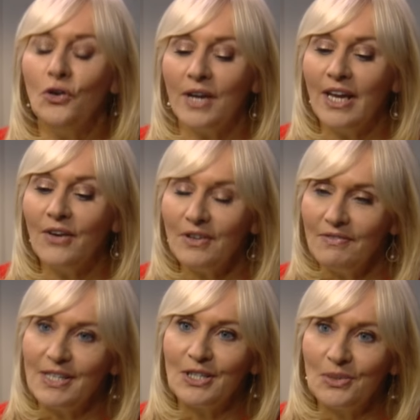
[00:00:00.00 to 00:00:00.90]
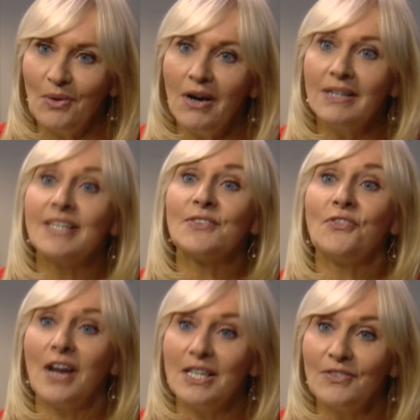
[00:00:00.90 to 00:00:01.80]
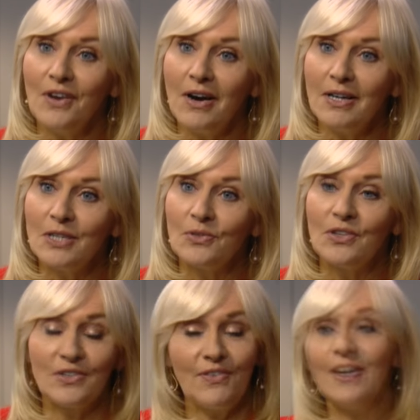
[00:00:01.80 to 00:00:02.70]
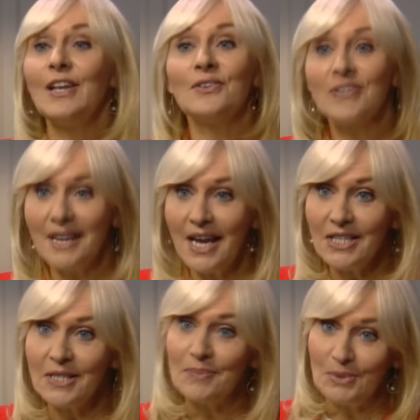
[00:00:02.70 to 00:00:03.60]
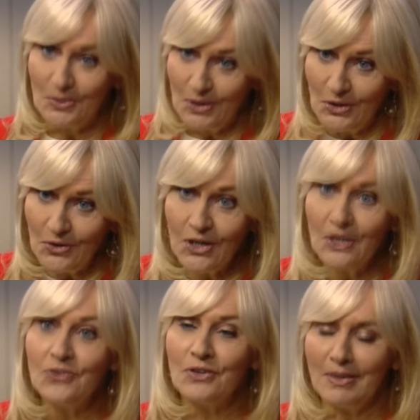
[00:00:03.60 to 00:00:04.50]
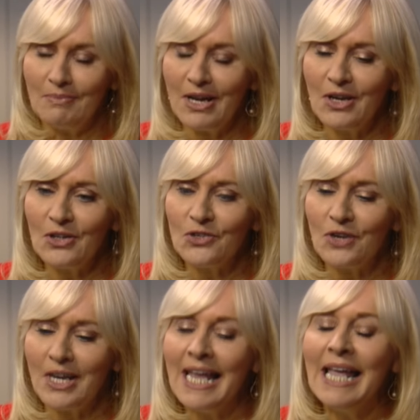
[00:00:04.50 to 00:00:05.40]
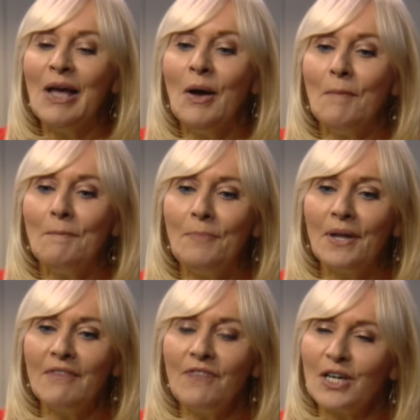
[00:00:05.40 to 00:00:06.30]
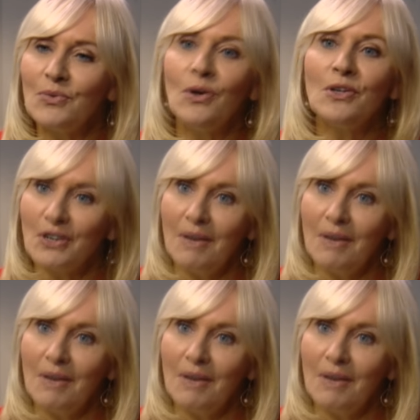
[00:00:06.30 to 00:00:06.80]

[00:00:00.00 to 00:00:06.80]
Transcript: You're here on a visit to Ireland as a friend of Ireland. There's very close connections between your country and my country. But in fact, we're also